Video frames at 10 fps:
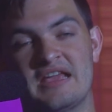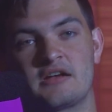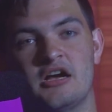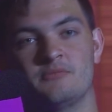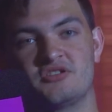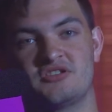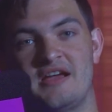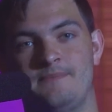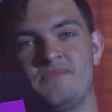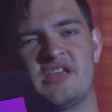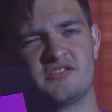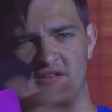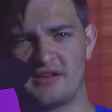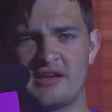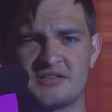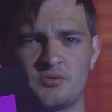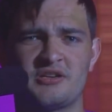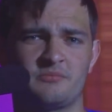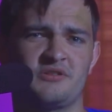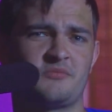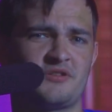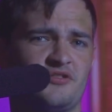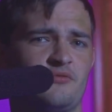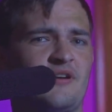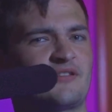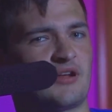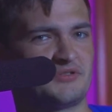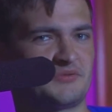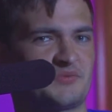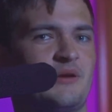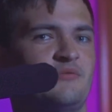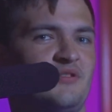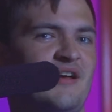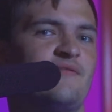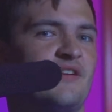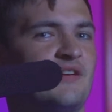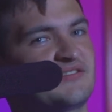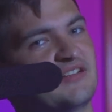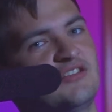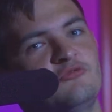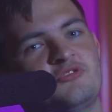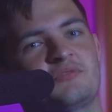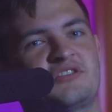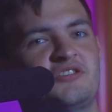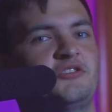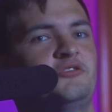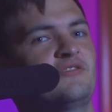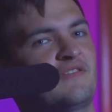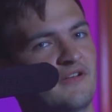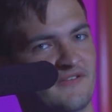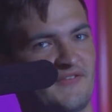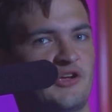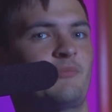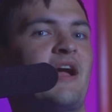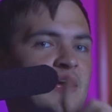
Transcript: accomplished that. So thank you guys for watching. Please make sure to rate, comment, and subscribe. You know everything else that a YouTuber tells you to do at the end of the video. Bye.